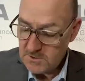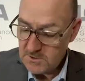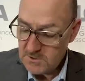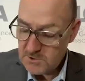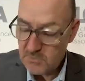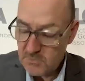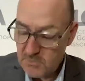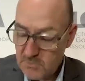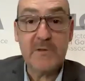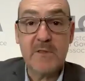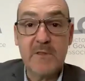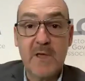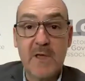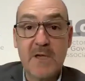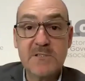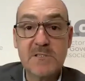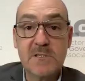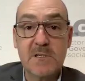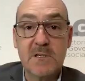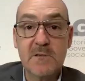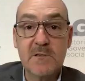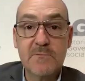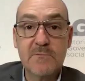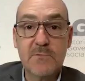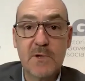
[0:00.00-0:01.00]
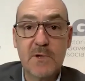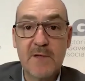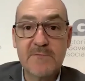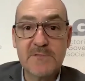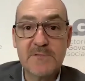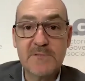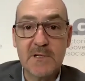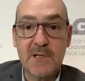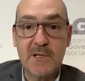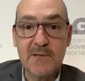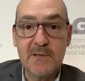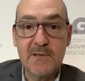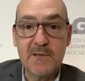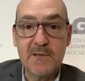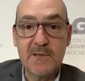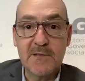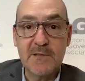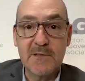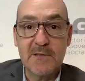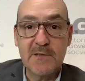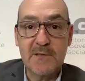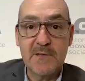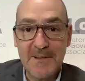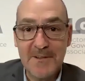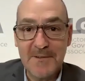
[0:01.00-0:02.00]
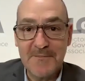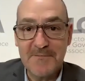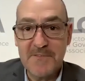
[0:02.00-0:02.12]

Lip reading: Terrific. Thanks, Steve. We'll have to leave it there.